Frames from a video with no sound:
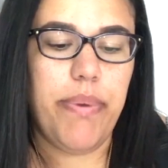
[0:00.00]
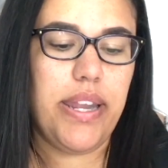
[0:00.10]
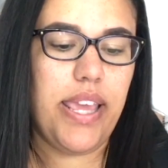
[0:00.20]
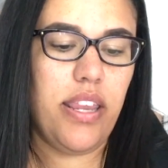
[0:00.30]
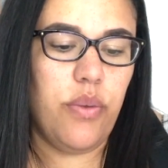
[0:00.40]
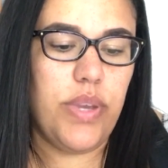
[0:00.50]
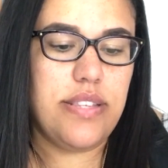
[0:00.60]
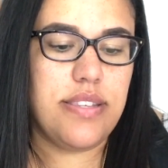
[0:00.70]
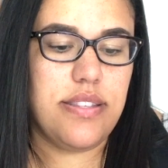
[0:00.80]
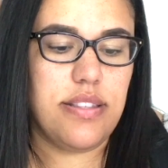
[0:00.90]
But
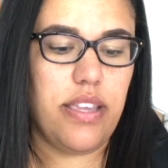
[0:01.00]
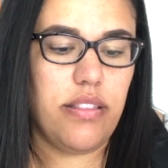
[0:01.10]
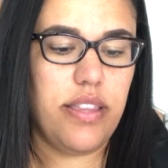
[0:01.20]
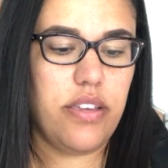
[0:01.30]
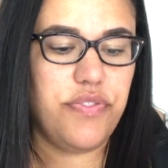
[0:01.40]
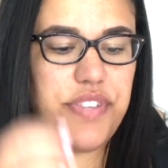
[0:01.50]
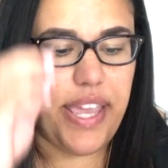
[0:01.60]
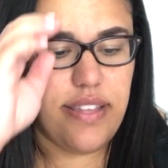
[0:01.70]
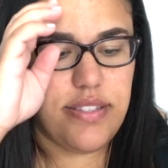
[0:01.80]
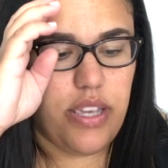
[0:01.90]
anyways, it's Lift
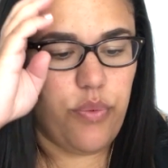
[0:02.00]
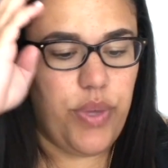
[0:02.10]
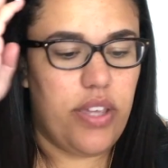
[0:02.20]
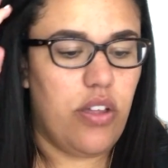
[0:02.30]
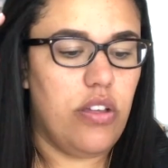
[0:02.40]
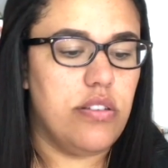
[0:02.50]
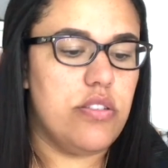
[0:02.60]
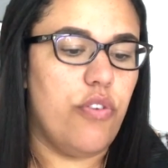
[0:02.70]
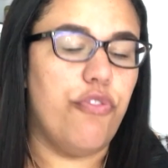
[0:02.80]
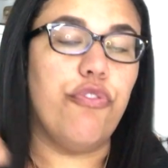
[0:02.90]

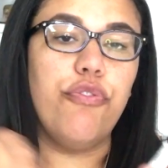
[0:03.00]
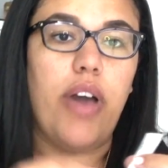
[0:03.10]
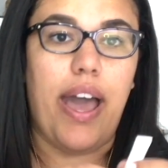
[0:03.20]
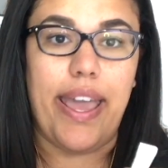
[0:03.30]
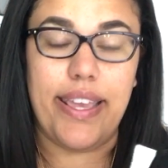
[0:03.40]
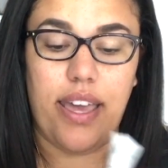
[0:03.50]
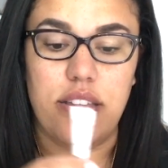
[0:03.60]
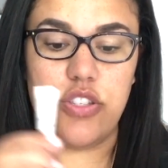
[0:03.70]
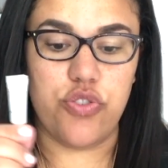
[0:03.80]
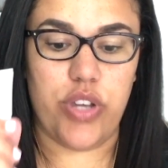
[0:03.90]
Anti-Wrinkles Eye
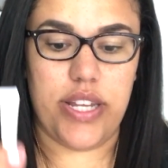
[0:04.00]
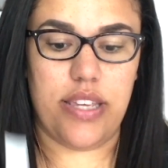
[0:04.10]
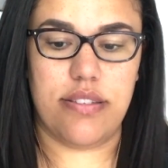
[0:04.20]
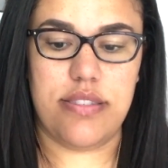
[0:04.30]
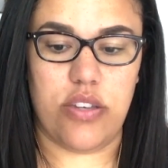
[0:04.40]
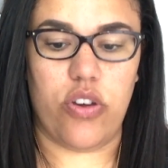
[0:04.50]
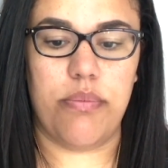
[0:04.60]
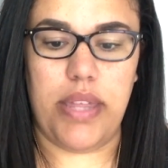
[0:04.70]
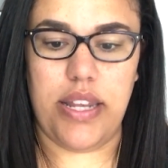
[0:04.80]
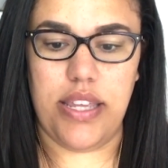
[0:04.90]
Concentrating
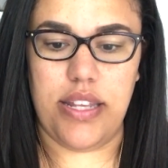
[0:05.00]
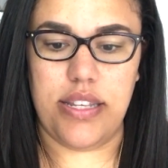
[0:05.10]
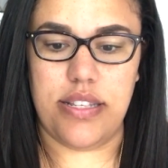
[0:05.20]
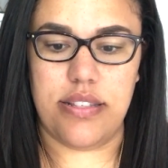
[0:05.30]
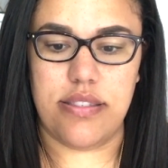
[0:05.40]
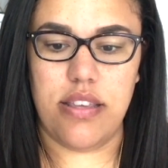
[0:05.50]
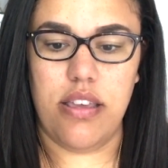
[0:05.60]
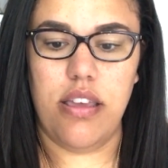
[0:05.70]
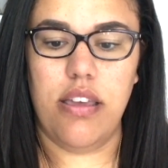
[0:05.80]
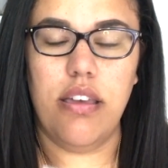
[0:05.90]
Serum, and it is
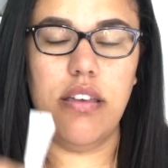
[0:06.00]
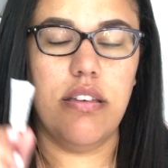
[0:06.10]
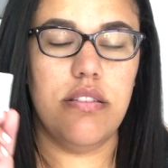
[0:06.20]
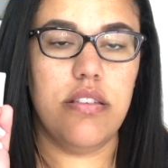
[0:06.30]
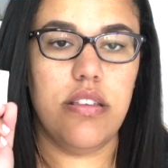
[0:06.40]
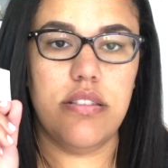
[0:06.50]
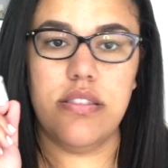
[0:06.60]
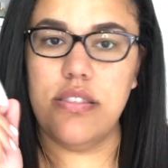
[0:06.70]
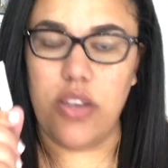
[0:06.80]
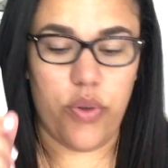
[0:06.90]

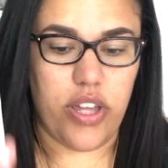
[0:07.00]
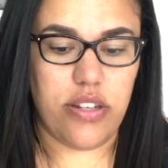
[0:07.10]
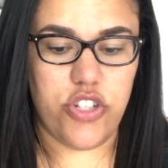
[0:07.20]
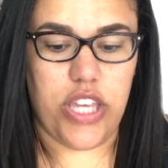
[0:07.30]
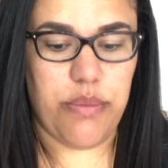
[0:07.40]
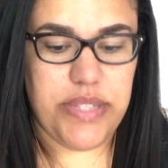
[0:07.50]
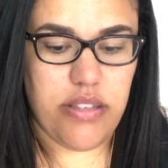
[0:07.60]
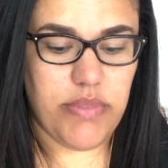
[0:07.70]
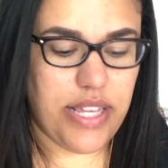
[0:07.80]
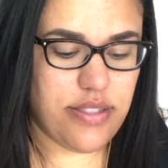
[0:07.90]
so good. She gave me
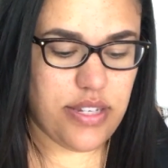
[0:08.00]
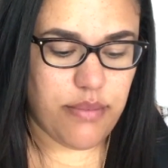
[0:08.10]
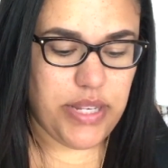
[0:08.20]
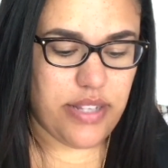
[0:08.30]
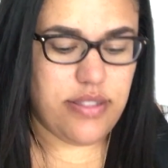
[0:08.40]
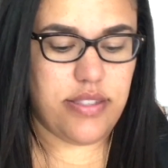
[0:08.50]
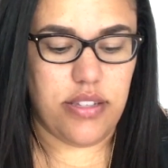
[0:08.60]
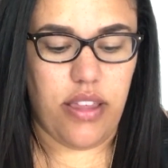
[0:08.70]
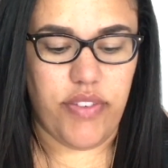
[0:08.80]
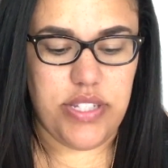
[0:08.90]
some last time, and I
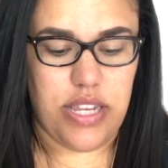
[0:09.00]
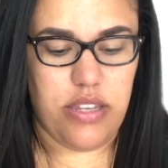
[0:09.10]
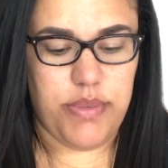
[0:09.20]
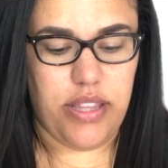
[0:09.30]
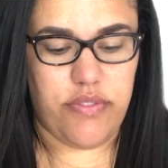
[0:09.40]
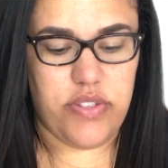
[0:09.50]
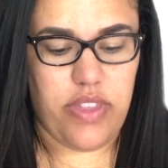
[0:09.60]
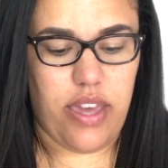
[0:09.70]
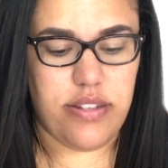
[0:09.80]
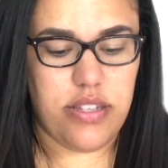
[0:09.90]
still have a tiny bit left of
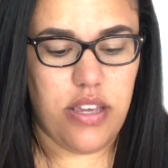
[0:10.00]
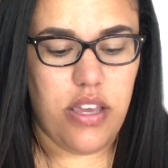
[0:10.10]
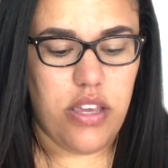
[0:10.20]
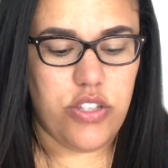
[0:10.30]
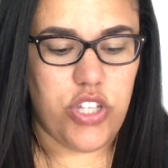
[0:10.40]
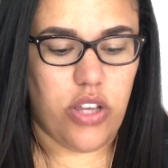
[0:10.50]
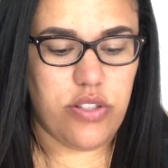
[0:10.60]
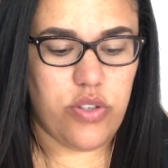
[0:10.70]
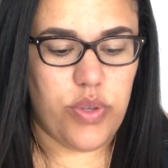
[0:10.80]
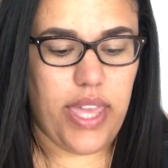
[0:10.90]
that. She
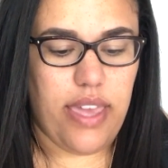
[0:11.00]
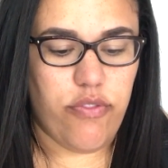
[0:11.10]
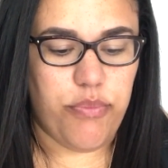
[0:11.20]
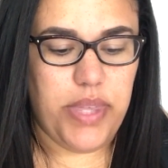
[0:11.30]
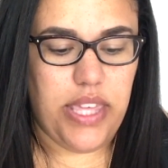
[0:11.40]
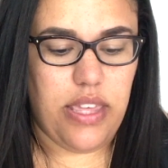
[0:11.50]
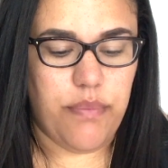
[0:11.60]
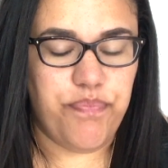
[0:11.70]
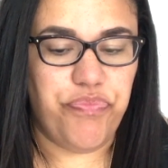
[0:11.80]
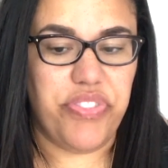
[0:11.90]
also gave
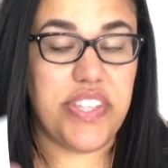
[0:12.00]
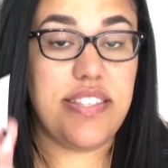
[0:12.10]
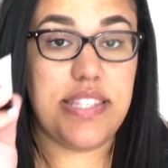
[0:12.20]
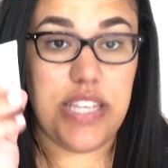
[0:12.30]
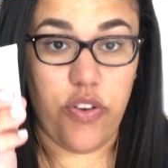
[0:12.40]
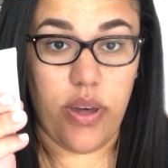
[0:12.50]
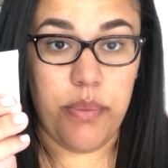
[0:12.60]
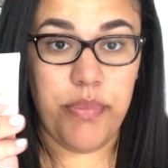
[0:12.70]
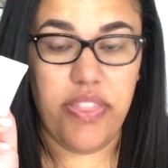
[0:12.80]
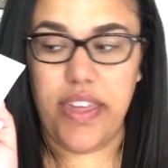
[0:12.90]
me the
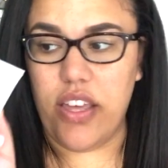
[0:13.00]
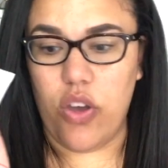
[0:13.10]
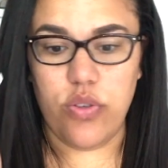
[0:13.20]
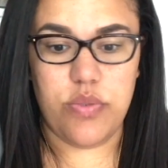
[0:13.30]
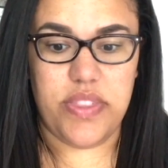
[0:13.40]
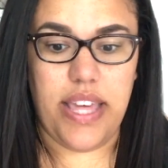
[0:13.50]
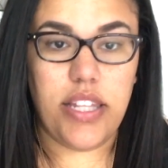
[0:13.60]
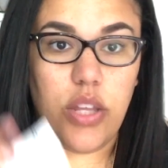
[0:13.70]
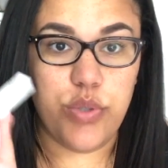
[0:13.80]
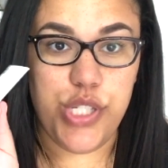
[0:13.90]
serum that goes with
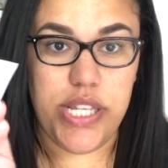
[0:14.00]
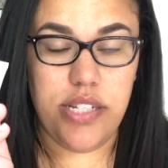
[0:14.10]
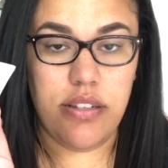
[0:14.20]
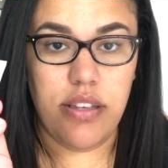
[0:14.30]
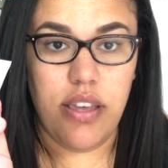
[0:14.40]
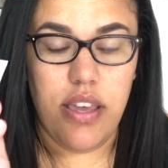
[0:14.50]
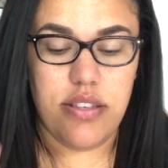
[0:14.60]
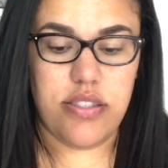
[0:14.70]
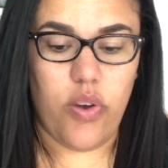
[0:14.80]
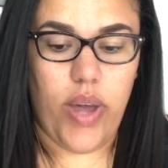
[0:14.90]
that lotion,
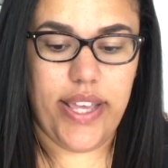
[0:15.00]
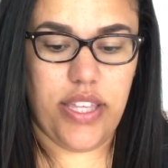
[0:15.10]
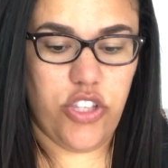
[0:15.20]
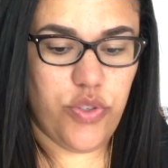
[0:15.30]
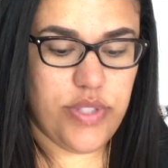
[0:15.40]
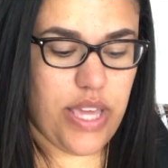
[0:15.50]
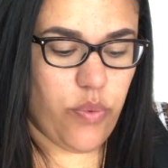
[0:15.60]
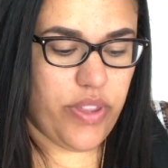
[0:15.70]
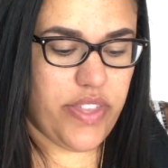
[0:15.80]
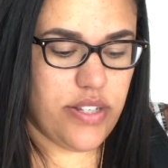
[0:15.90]
so I can use
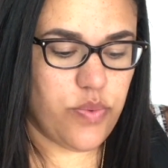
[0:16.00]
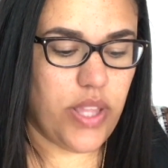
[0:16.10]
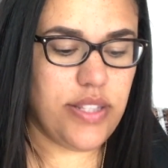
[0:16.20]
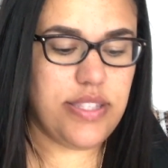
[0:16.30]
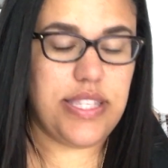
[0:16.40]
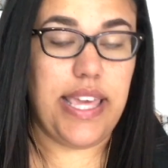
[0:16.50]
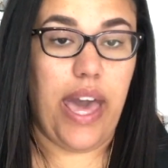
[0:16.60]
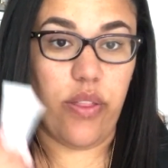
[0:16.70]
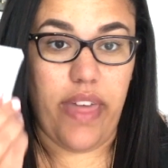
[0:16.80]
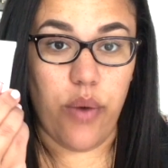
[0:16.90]
that with it as well and see
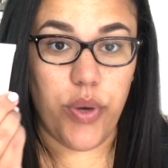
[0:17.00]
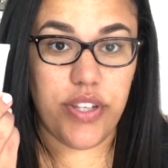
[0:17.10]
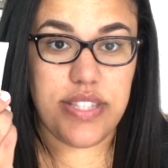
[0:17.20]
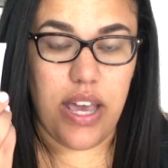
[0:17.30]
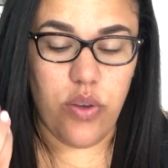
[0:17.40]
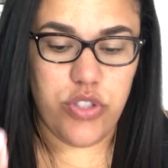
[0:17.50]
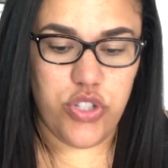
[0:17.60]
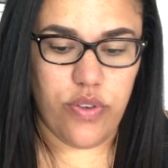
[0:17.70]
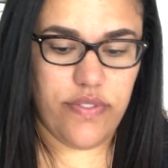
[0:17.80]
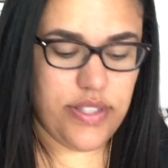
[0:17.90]
how that works out.
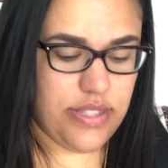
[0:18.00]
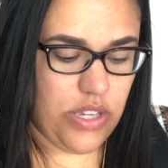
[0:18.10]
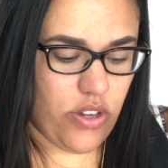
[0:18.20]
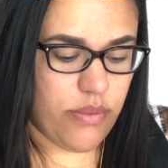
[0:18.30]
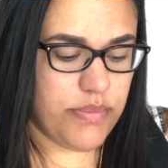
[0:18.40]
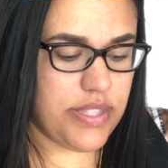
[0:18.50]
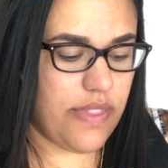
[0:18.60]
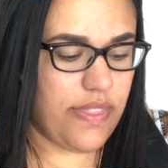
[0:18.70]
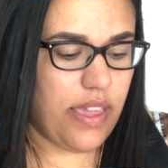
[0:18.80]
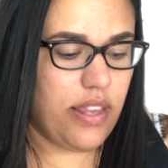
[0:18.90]
2 of the serums,
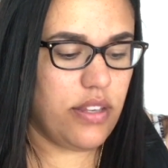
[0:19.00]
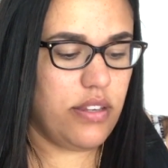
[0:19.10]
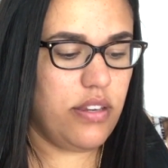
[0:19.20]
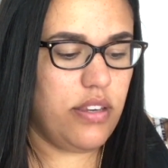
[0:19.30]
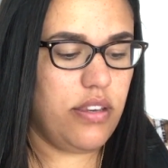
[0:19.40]
and then